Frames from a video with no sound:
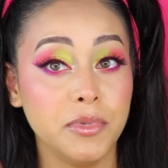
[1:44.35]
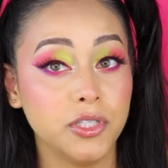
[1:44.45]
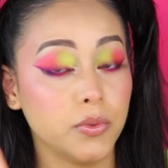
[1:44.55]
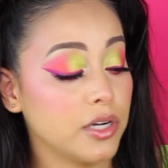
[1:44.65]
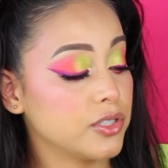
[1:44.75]
me
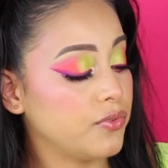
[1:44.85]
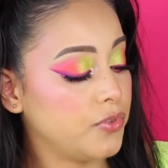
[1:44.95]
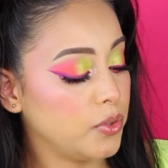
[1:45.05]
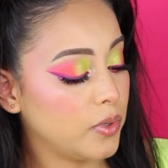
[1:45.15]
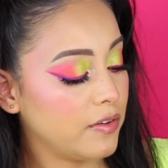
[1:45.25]
swatch a
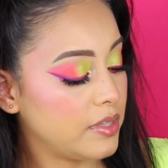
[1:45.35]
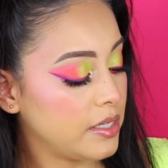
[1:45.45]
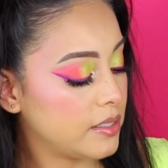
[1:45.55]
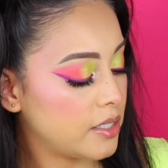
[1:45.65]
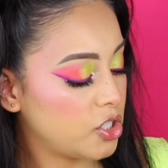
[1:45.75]
few of
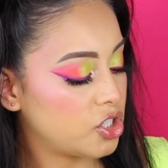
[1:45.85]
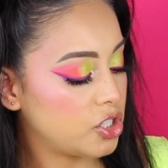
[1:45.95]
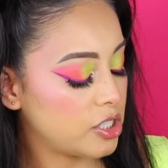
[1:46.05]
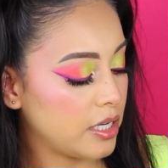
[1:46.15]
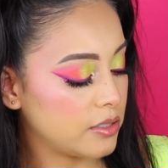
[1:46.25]
these
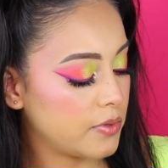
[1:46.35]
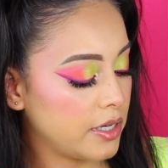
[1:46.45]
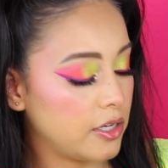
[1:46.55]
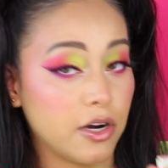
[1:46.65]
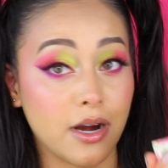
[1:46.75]
shades
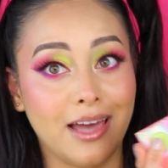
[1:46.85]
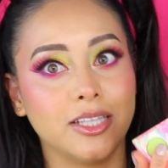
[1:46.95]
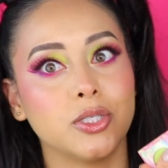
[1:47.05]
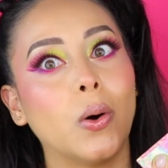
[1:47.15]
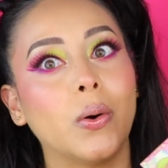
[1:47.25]
right here. I
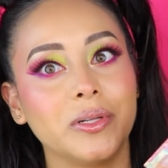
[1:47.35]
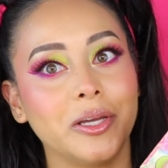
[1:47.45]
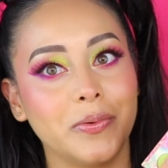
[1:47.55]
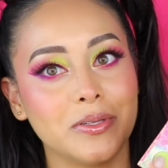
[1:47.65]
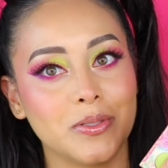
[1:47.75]
totally
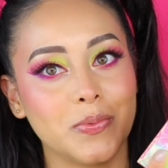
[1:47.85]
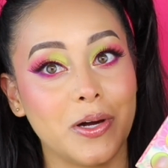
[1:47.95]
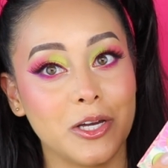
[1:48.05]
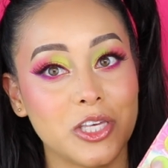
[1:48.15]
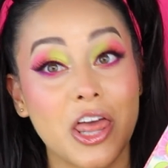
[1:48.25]
want to
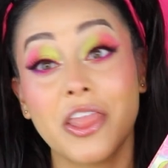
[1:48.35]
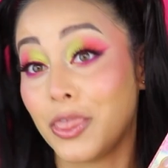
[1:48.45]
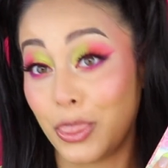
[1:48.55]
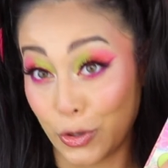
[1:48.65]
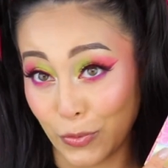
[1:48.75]
swatch
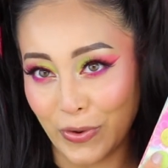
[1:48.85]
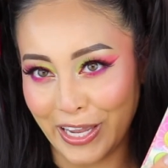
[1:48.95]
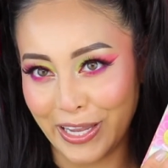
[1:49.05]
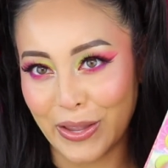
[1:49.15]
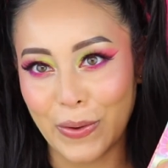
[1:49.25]
the
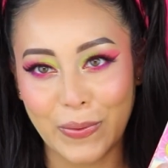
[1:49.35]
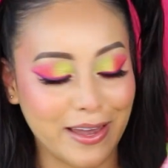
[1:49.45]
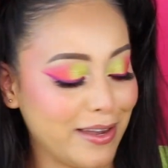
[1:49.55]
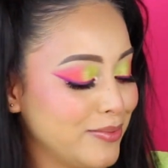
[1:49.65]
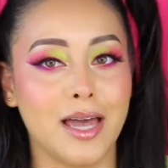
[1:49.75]
green,
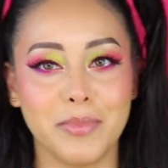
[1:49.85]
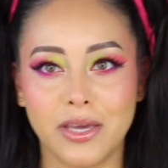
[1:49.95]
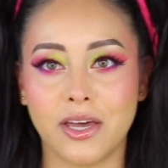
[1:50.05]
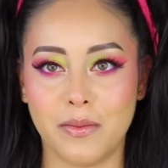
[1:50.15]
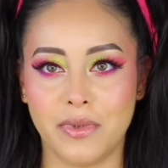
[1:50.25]
okay? I mean,
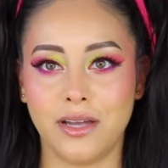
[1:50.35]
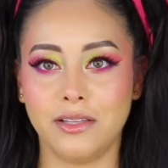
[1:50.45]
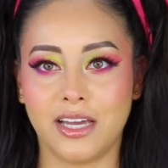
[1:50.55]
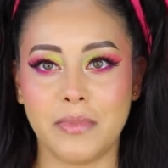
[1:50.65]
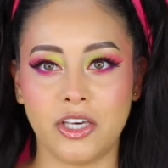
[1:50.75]
come on,
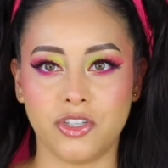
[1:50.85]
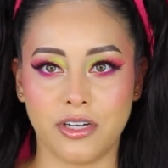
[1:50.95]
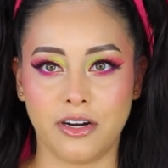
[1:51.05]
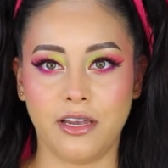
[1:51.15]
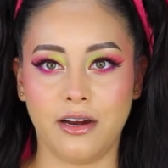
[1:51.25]
look at my
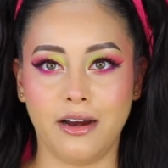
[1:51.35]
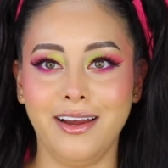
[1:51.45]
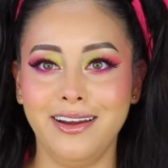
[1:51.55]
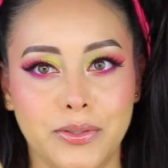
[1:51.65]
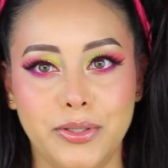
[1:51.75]
shirt here.
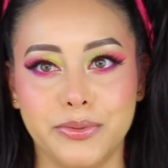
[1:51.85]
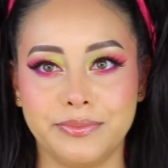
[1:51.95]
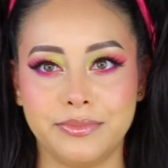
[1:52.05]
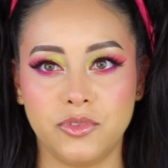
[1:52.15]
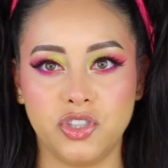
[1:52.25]
Oh,
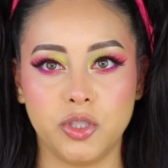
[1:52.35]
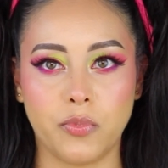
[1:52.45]
she's